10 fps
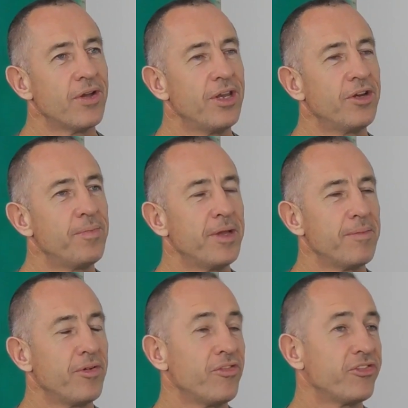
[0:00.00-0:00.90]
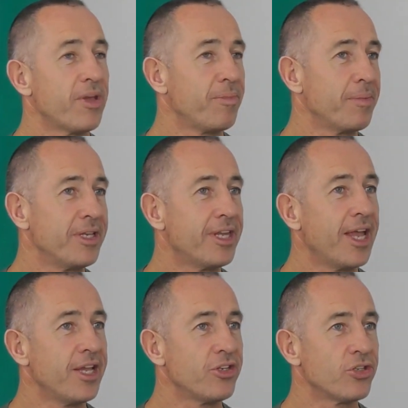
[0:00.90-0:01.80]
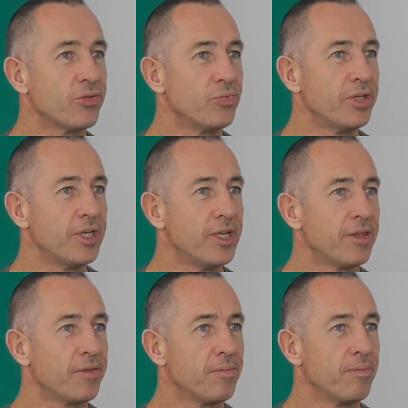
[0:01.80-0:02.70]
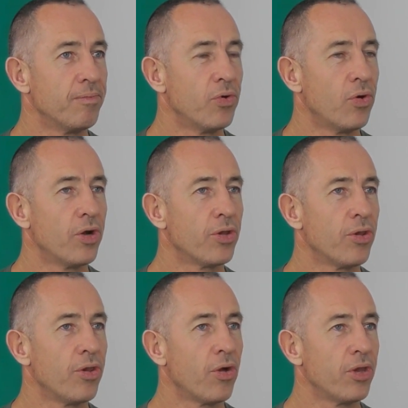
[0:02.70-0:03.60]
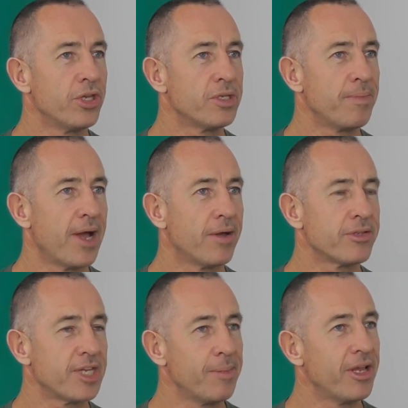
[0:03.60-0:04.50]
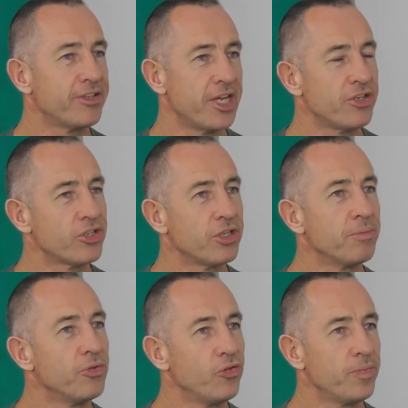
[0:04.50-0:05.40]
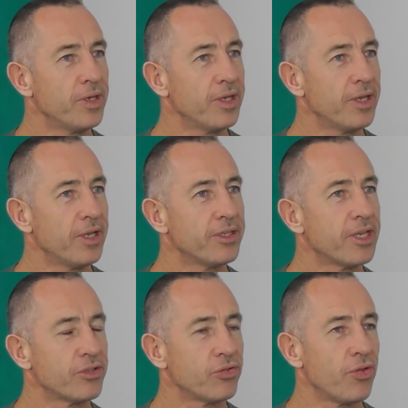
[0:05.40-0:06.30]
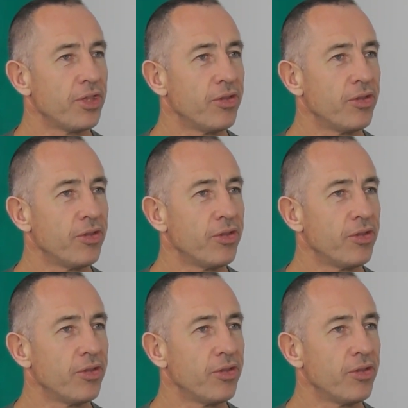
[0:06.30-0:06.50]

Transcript: a little bit of supplementation with more knowledge about stabilization and movement? Is that sort of thing